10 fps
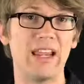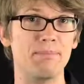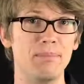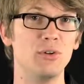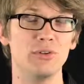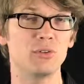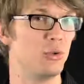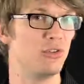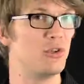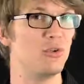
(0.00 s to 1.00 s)
like middle
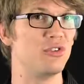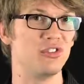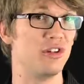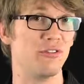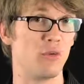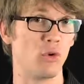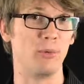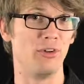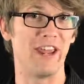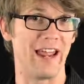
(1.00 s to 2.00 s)
school students at a
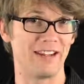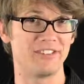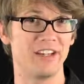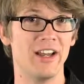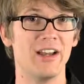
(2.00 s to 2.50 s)
formal dance.